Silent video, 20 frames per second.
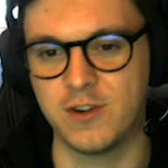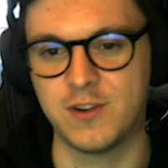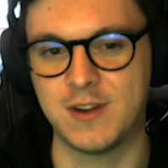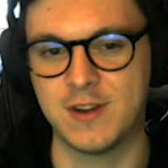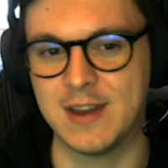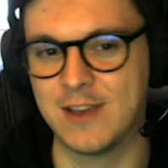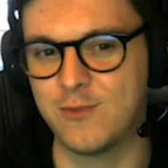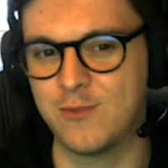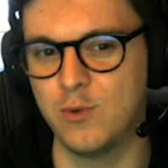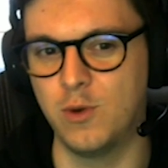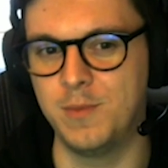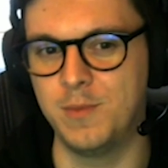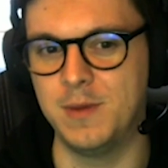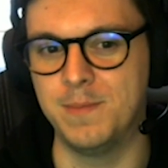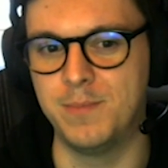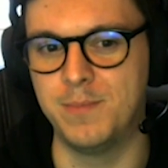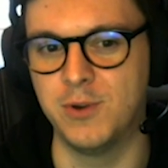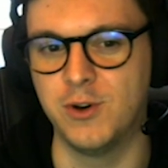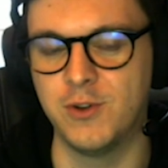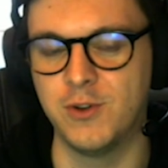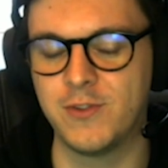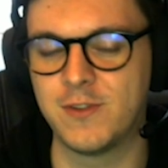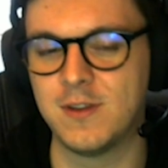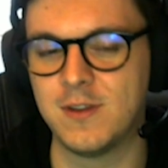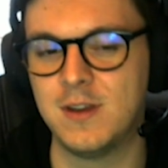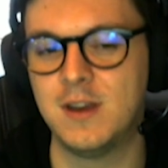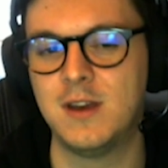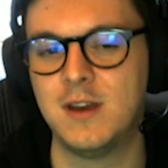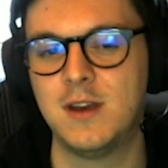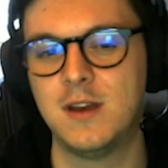Decks will be built
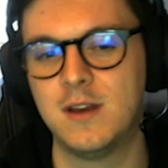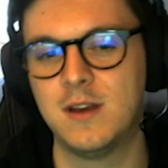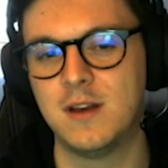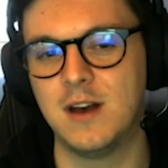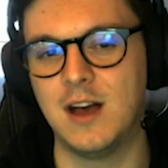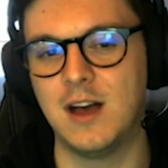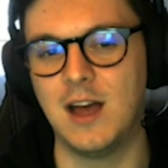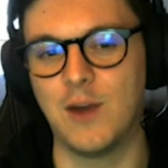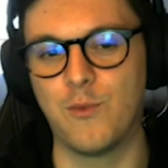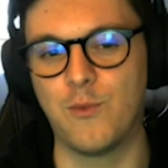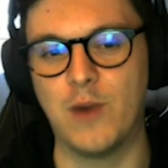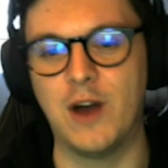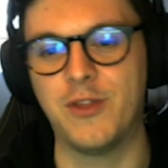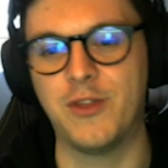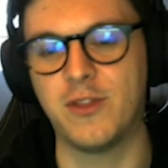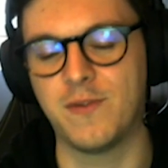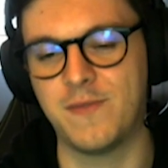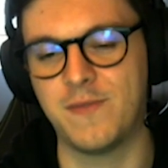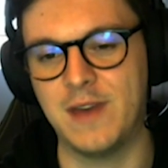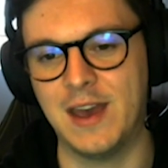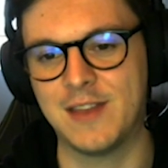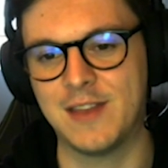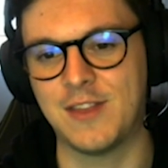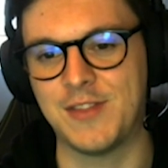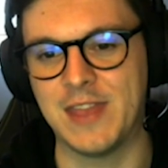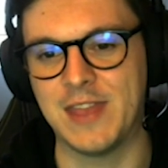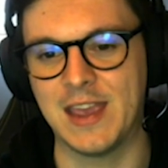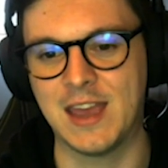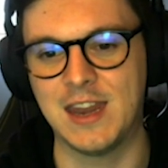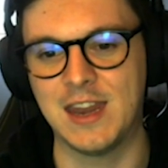around the fact that
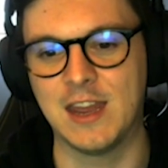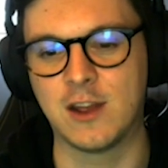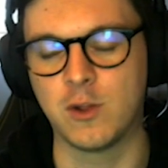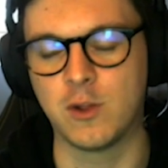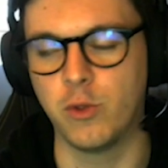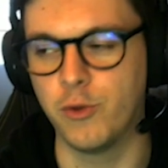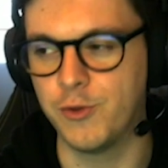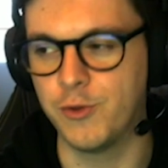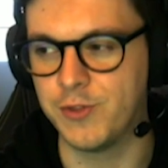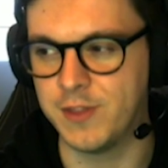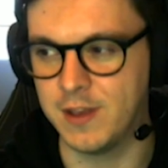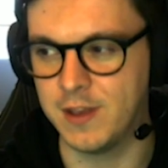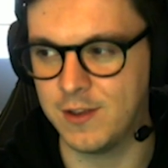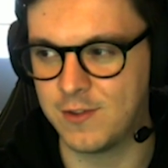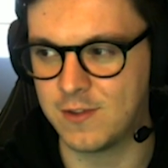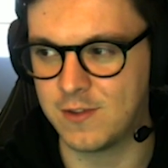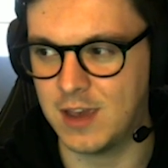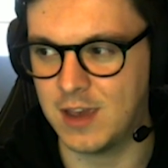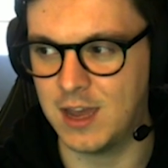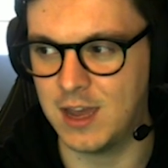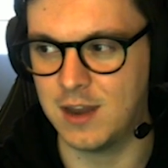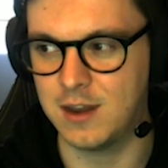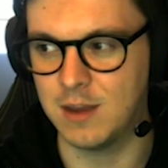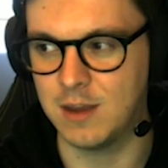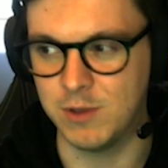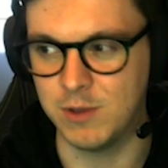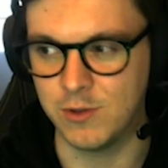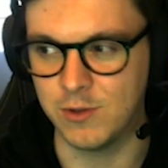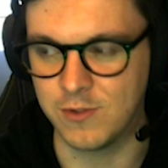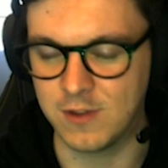they can include this and
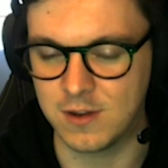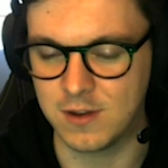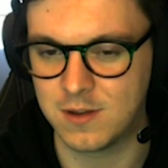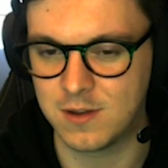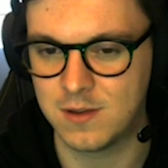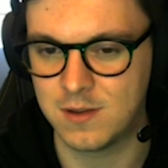abuse it.